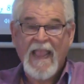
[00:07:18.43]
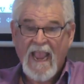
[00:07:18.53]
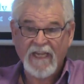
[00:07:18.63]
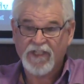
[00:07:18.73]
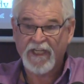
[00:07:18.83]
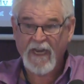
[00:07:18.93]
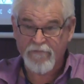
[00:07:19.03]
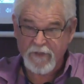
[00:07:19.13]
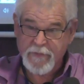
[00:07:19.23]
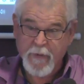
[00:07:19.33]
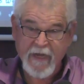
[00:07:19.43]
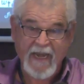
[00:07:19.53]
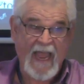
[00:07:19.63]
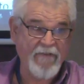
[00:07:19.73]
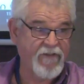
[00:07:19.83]
It's the difference between
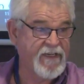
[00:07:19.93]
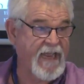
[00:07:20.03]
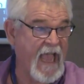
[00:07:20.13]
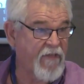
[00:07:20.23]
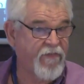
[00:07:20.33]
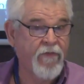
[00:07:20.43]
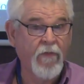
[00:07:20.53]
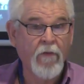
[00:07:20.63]
life and death.